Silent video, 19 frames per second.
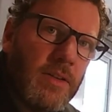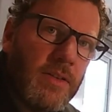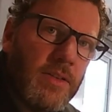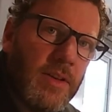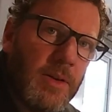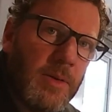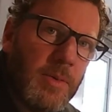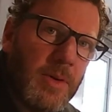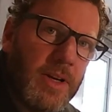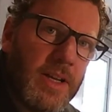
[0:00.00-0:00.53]

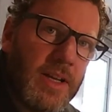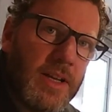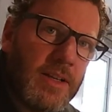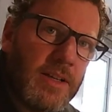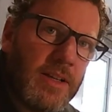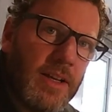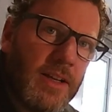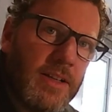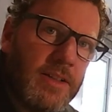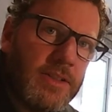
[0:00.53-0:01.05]
see what
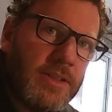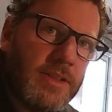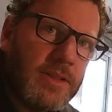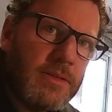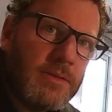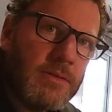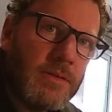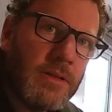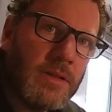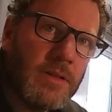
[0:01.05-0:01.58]
it can
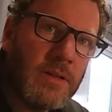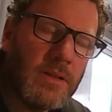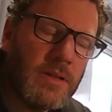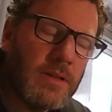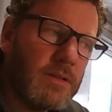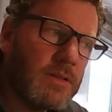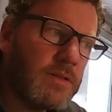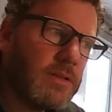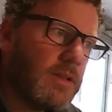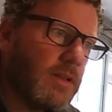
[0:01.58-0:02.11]
do.
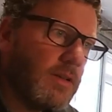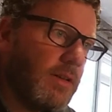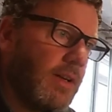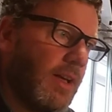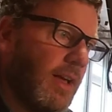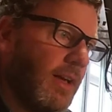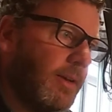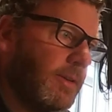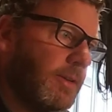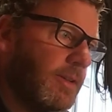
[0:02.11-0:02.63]
So
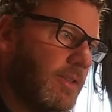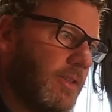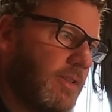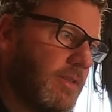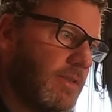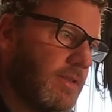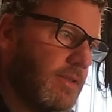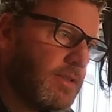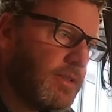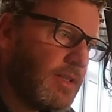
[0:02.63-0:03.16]
yeah,
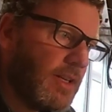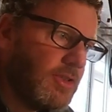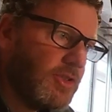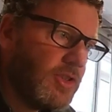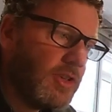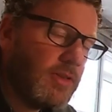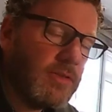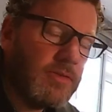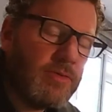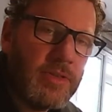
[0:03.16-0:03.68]
stay
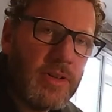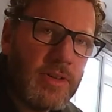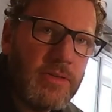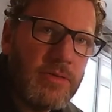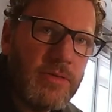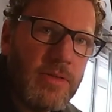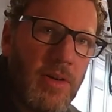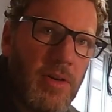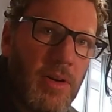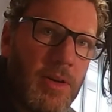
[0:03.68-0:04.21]
tuned for
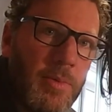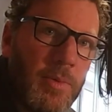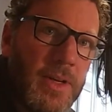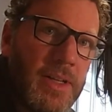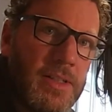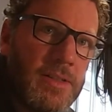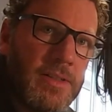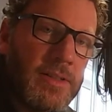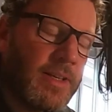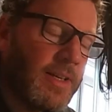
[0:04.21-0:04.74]
Rolling
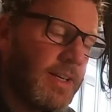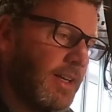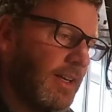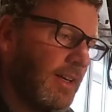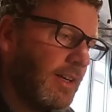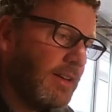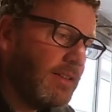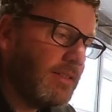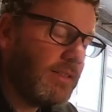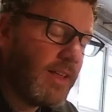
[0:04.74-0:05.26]
Wheels.
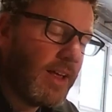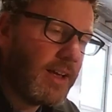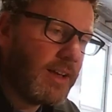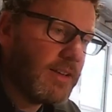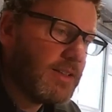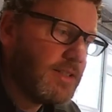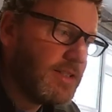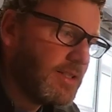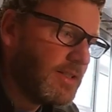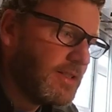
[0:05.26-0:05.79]

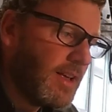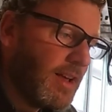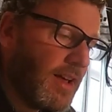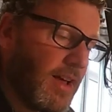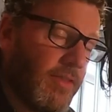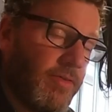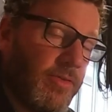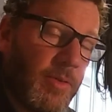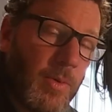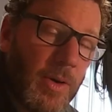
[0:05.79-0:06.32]
Thanks
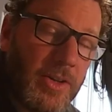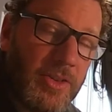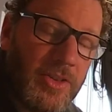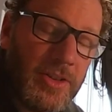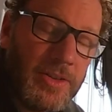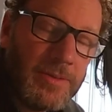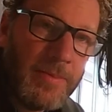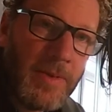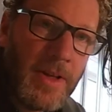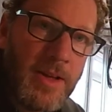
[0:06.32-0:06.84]
for
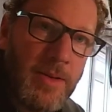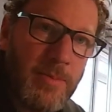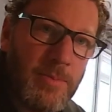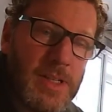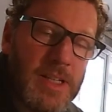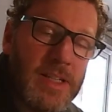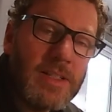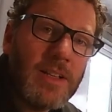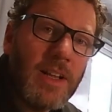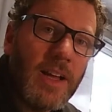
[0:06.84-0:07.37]
watching.
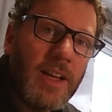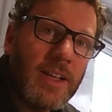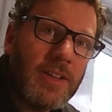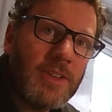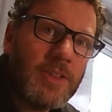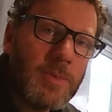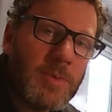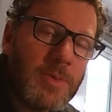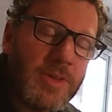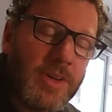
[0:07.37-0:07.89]
Please like,
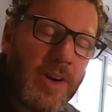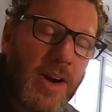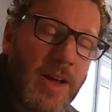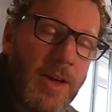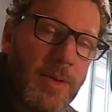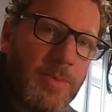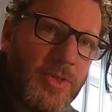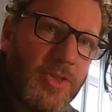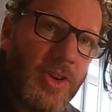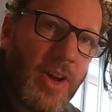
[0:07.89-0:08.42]

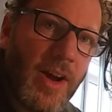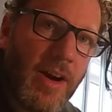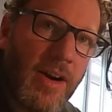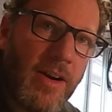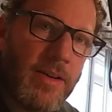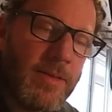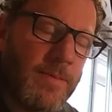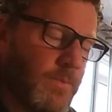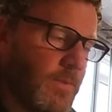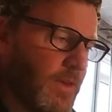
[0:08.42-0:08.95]
subscribe,
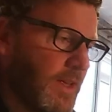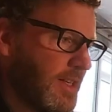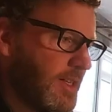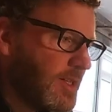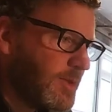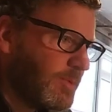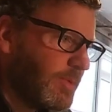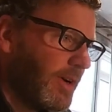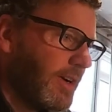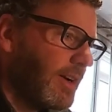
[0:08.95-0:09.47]
share,
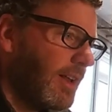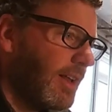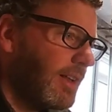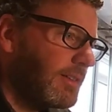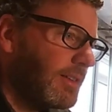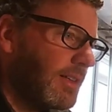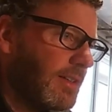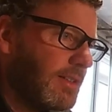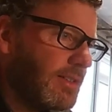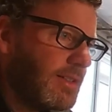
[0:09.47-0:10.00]
spread it
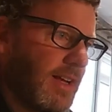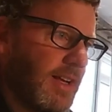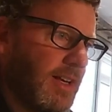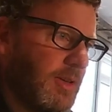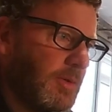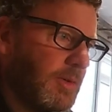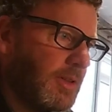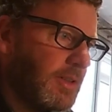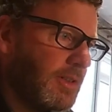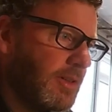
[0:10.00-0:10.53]
out there to
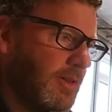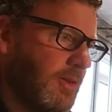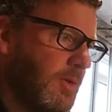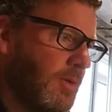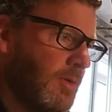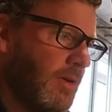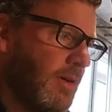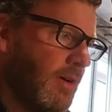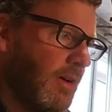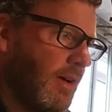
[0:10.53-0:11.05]
anyone
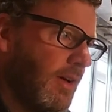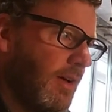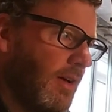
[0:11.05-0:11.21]
who